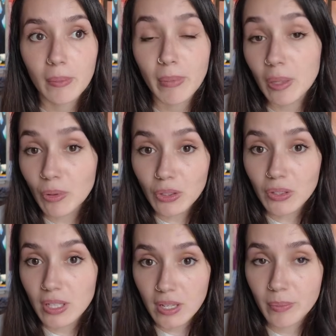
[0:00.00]

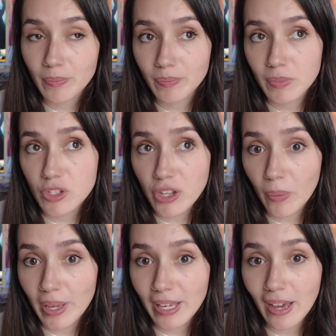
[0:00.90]
minimal
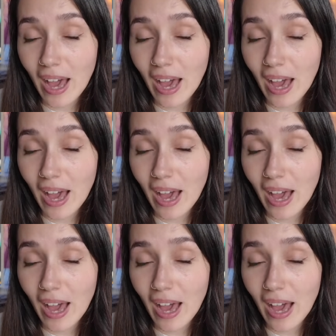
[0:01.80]
sewing.